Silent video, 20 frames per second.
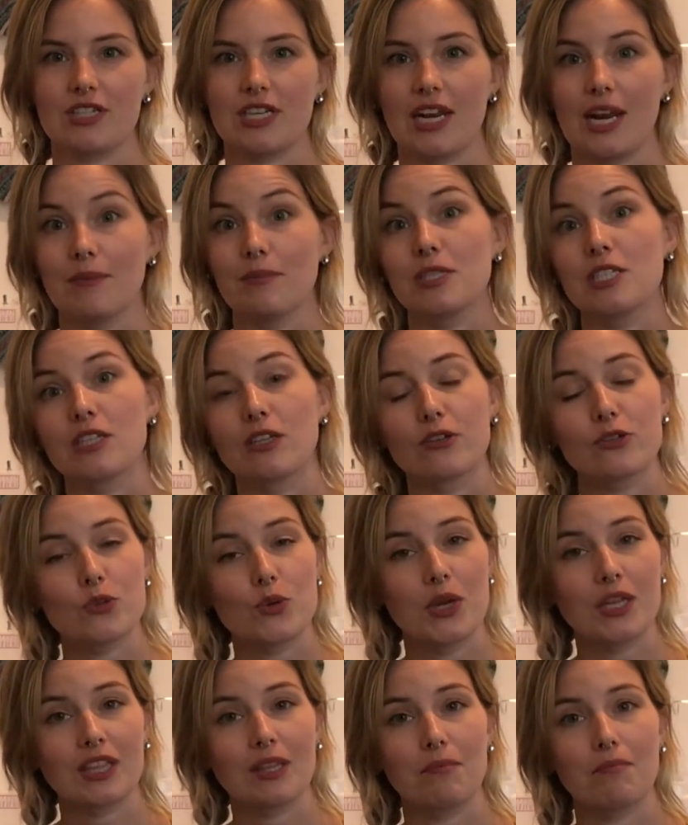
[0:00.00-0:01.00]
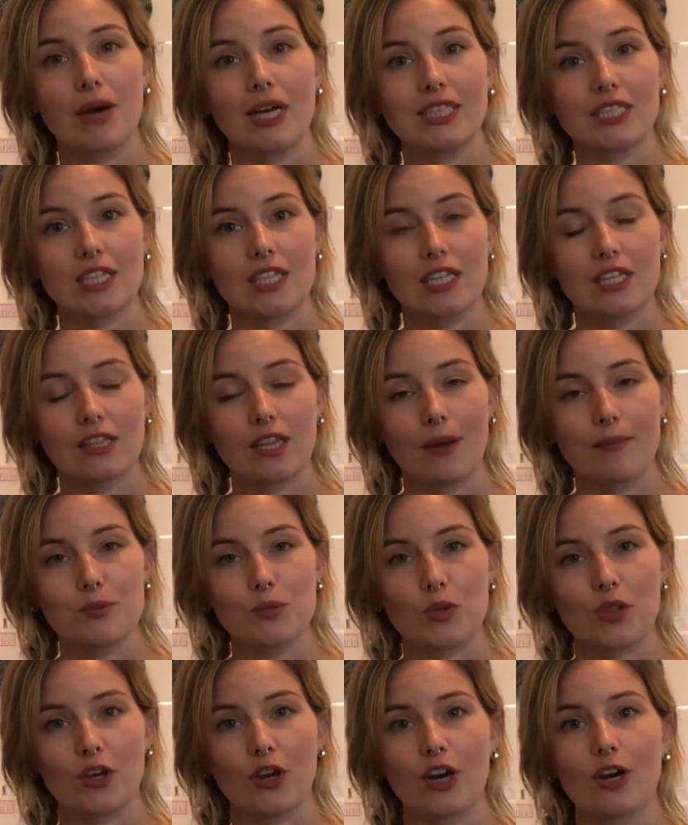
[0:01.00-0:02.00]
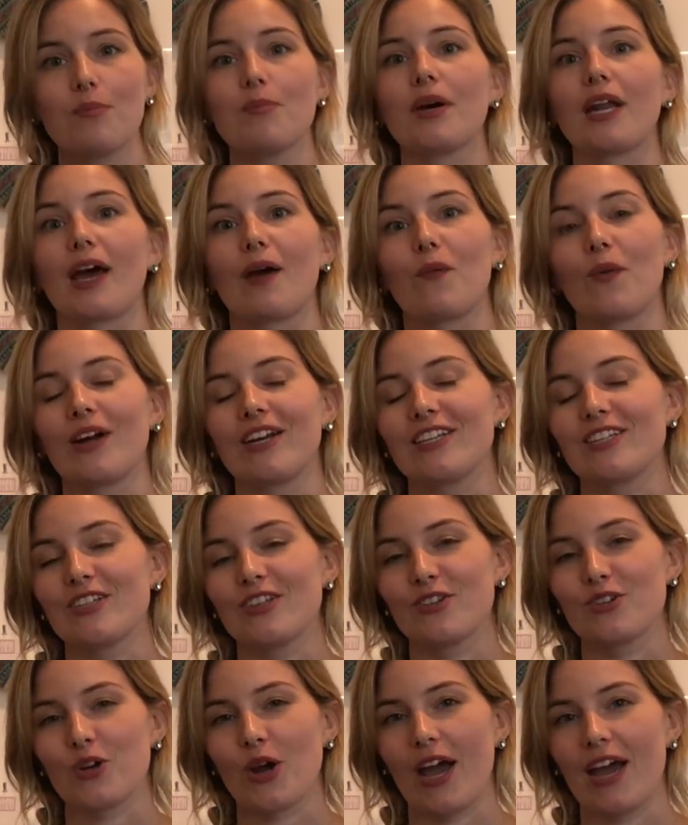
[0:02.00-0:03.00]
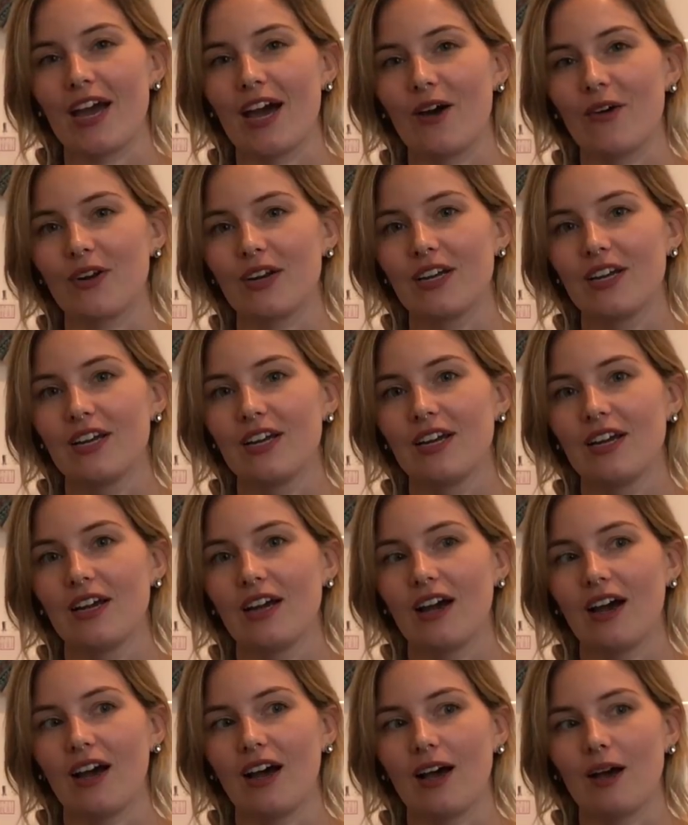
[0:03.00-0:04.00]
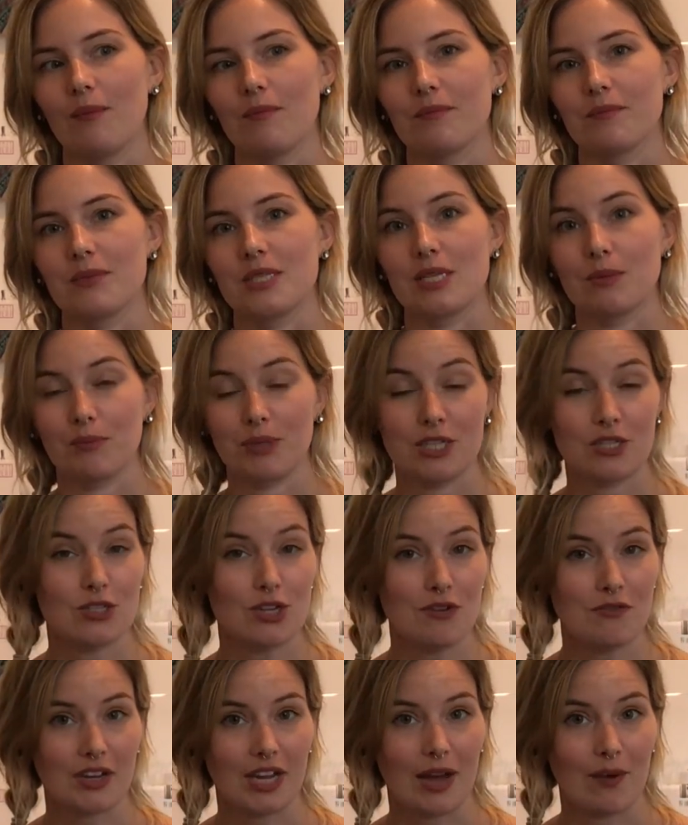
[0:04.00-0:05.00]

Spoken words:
and I'm still doing the monthly clubs with her, but I wanted to try out Simply Serving.